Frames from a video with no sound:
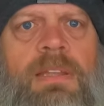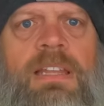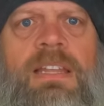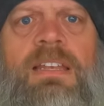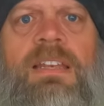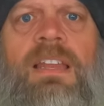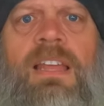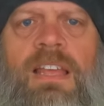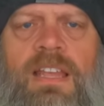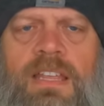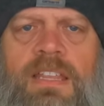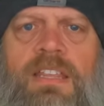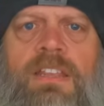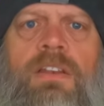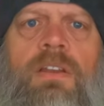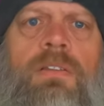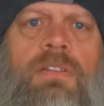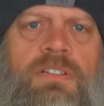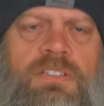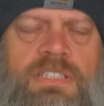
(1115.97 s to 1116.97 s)
And then, you
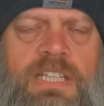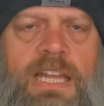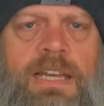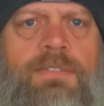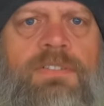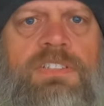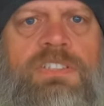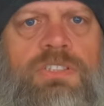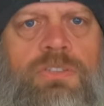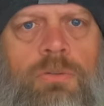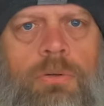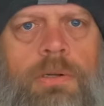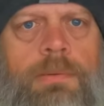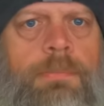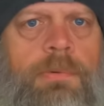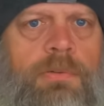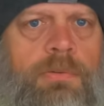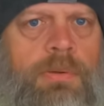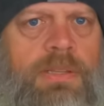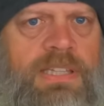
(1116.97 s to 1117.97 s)
know, there's kind of a story
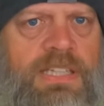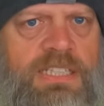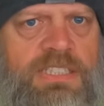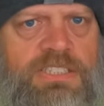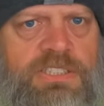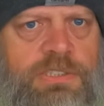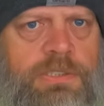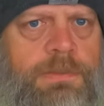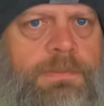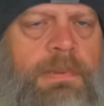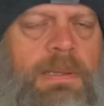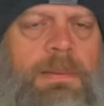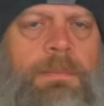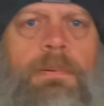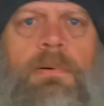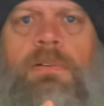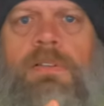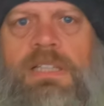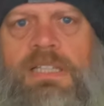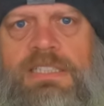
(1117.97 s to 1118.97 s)
between these two
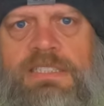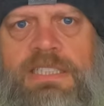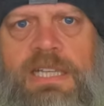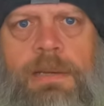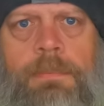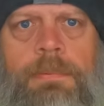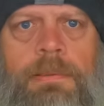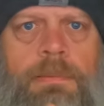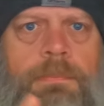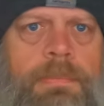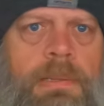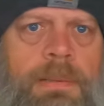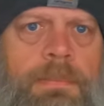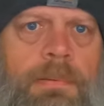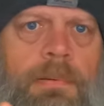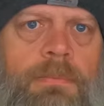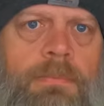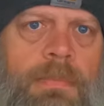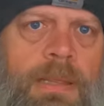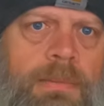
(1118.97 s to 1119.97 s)
people and these couple of
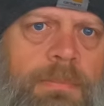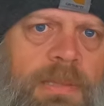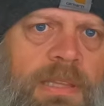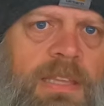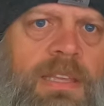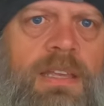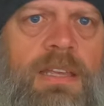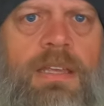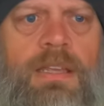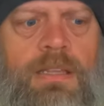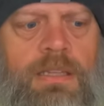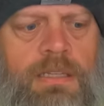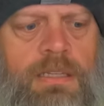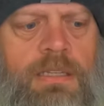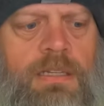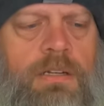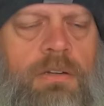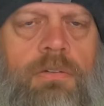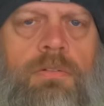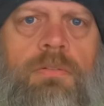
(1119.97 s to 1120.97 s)
people, and maybe,
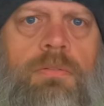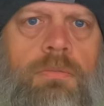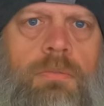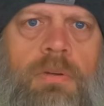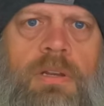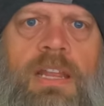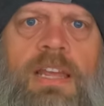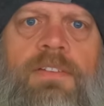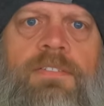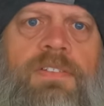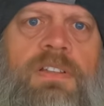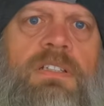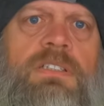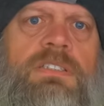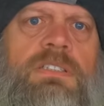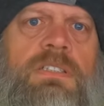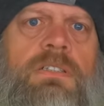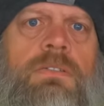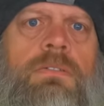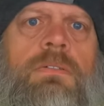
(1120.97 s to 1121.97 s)
you know, what have you.
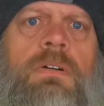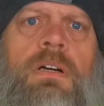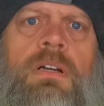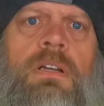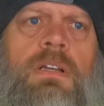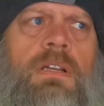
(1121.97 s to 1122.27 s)
So